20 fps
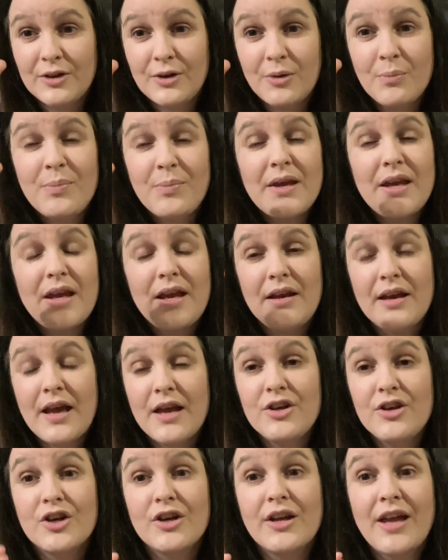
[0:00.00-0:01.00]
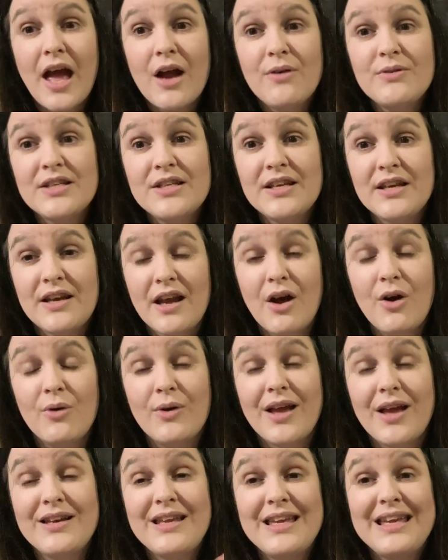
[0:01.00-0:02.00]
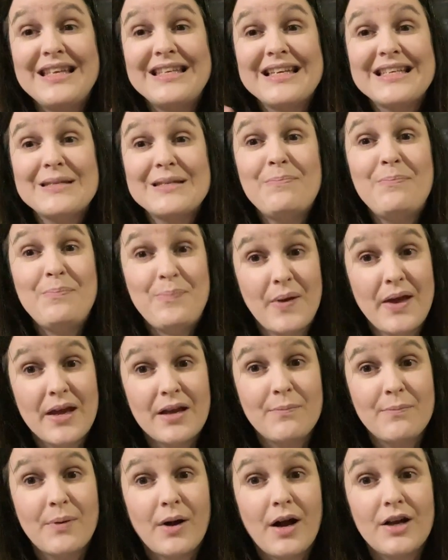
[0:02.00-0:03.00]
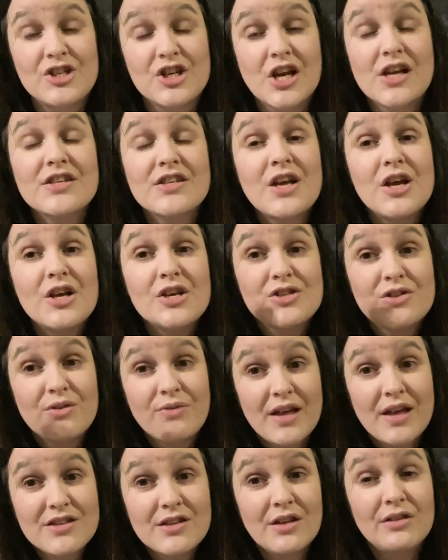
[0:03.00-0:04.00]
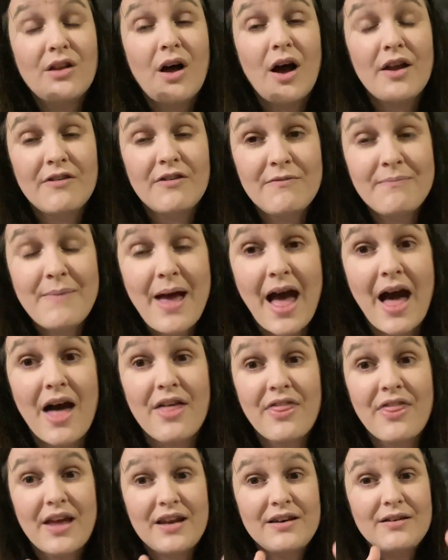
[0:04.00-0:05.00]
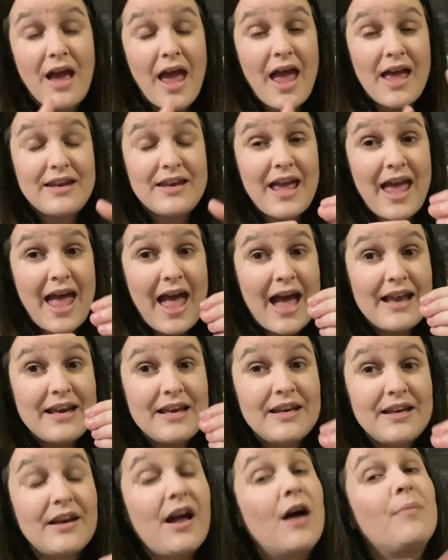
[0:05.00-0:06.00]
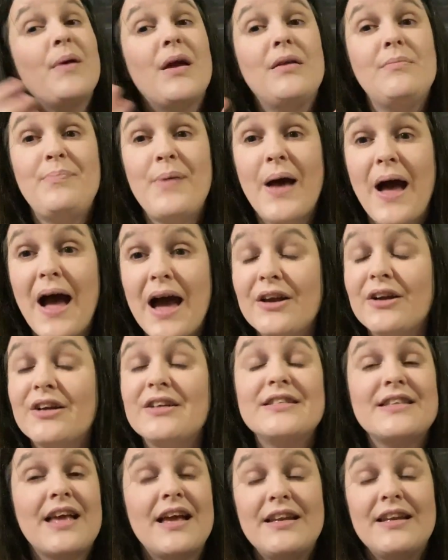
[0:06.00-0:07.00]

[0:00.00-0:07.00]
bead and you're counting it out, and he does big projects, so that's a lot of math and adding it up and patterns, and